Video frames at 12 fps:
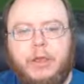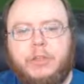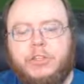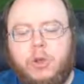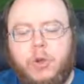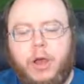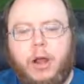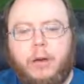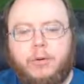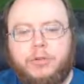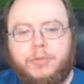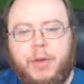So on
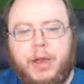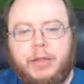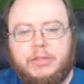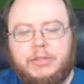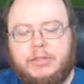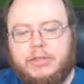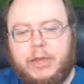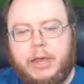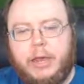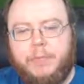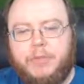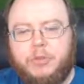our response,
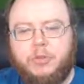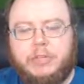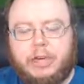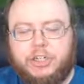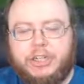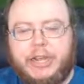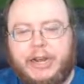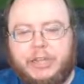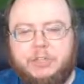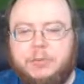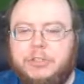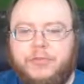this was actually getting
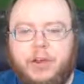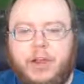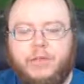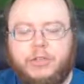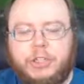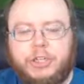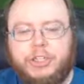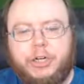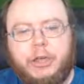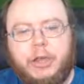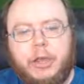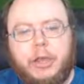a specific conversation.